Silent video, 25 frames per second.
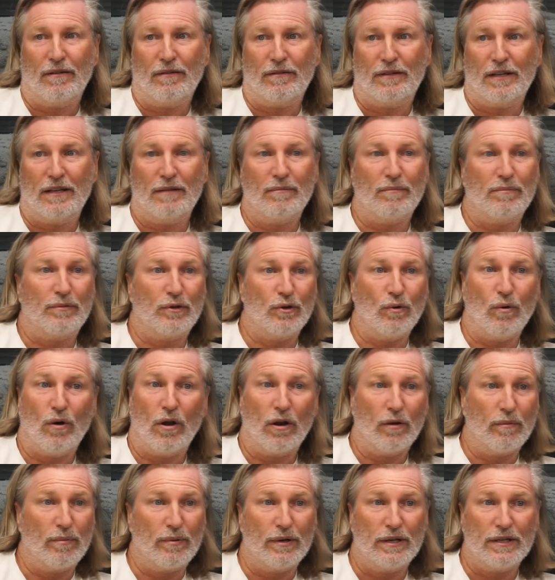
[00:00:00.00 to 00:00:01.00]
didn't do
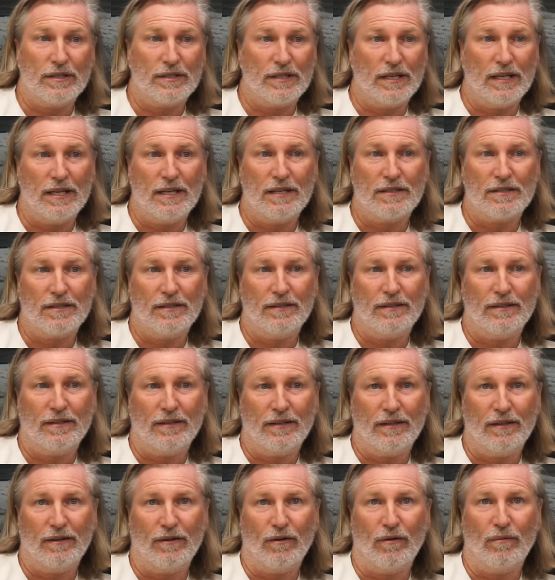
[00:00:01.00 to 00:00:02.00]
all the pre-season,
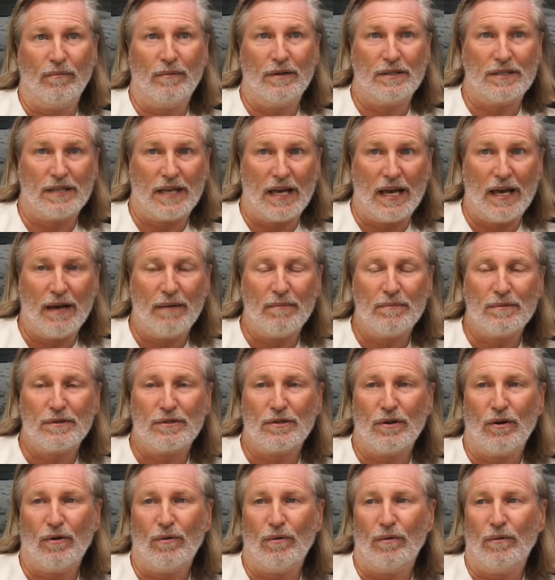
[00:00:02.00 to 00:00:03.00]
you know, missed games.
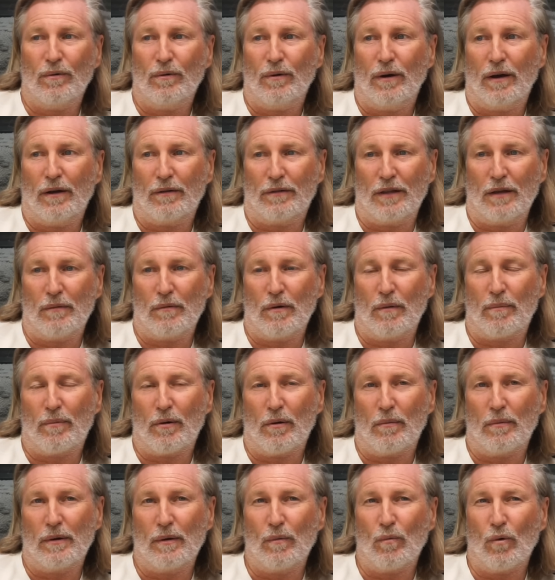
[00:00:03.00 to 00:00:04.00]
So I think we're
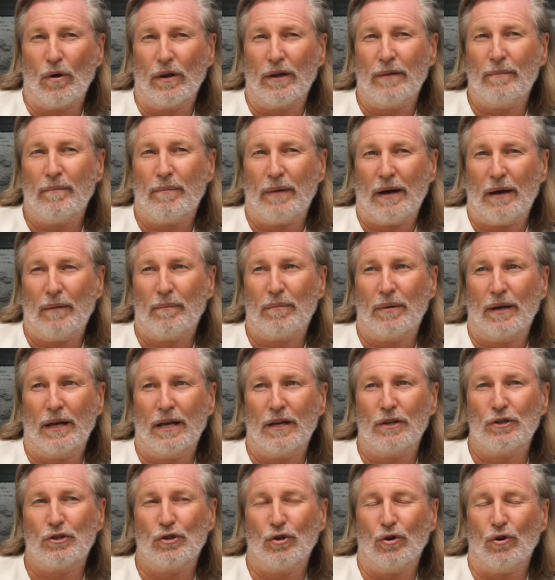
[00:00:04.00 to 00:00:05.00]
probably one impact
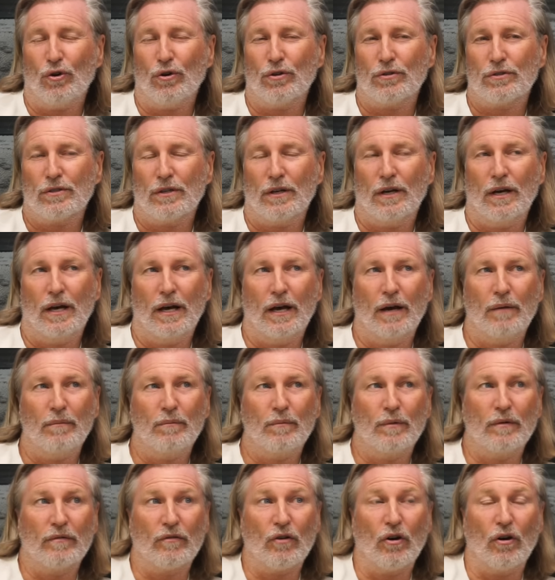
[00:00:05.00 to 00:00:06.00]
player short.
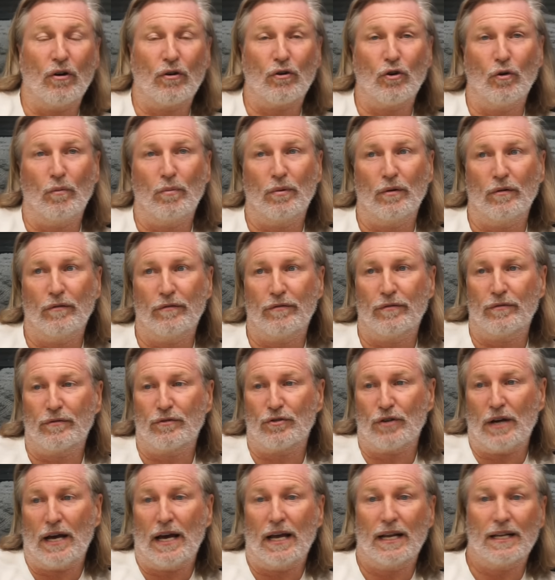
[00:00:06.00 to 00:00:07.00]
We've got a couple of
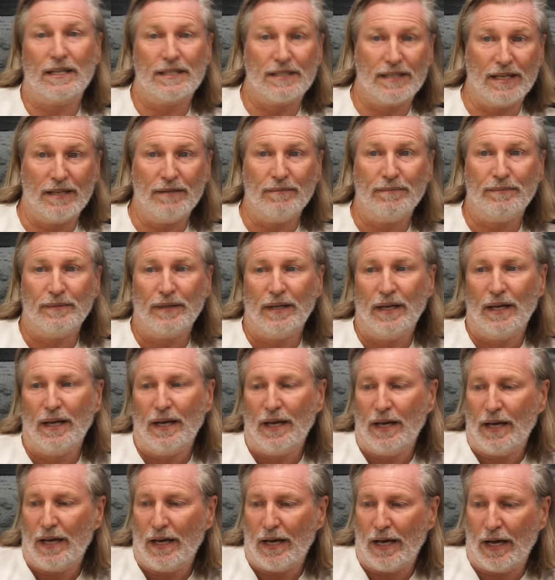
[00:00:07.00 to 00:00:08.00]
trialists in.
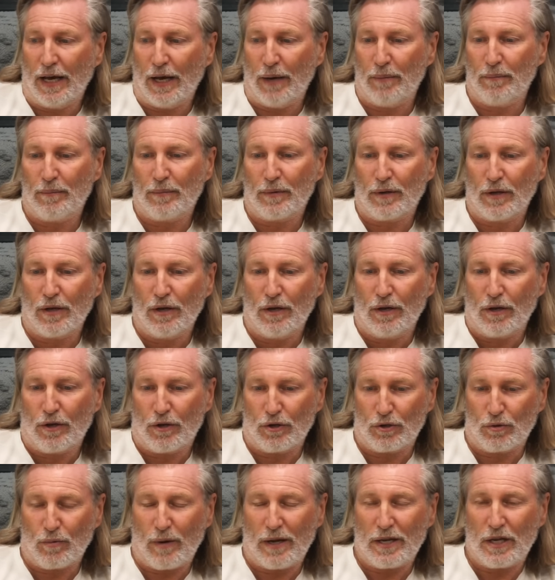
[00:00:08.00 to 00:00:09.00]

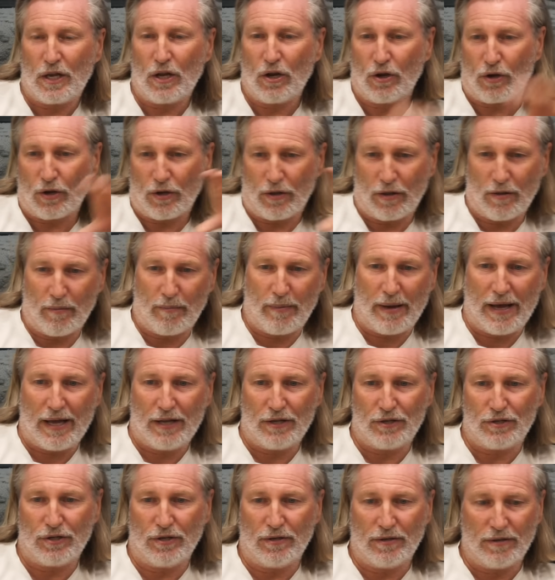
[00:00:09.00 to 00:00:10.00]
Because when you look at the
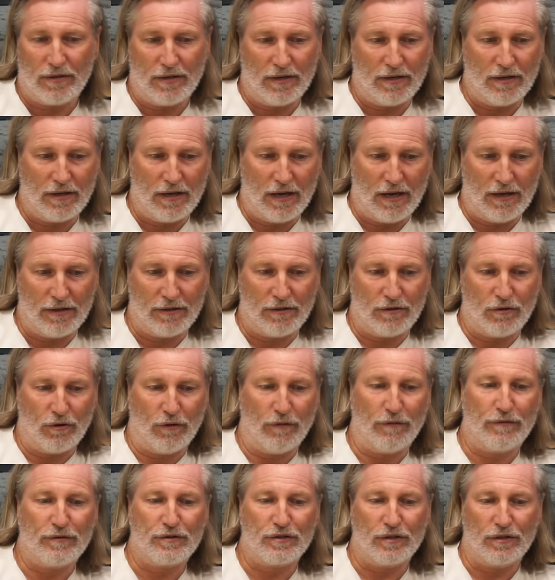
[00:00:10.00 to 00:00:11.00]
bench and
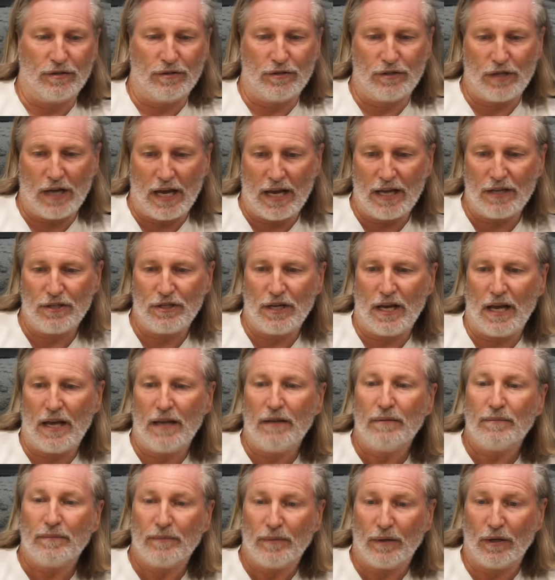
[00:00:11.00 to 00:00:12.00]
Duffs and
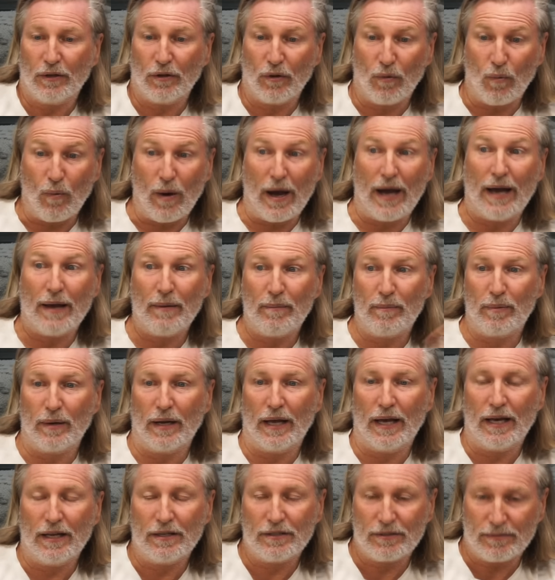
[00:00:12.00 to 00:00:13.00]
JJ and the wide
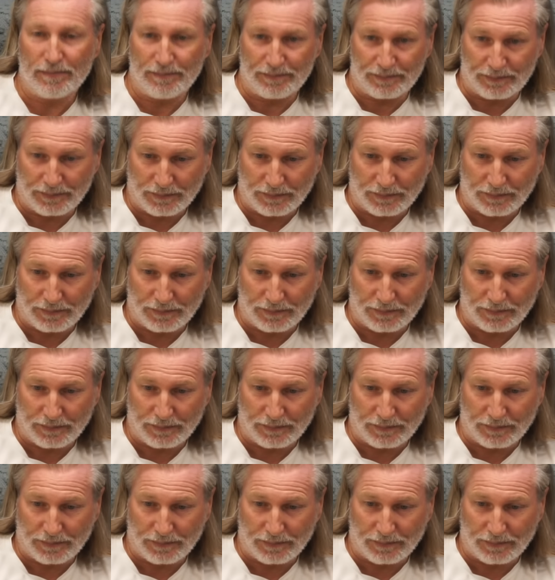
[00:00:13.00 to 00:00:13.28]
players